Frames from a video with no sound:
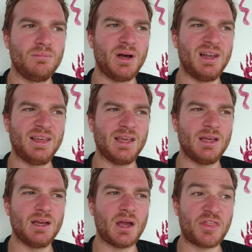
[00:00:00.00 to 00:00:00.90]
But like,
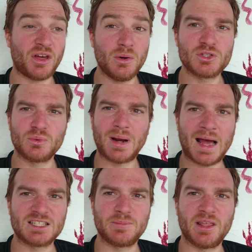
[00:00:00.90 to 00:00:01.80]
it, I thought it was a
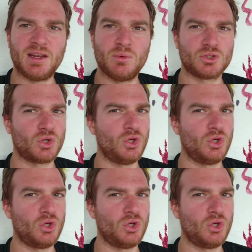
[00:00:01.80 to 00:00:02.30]
rat, but then it was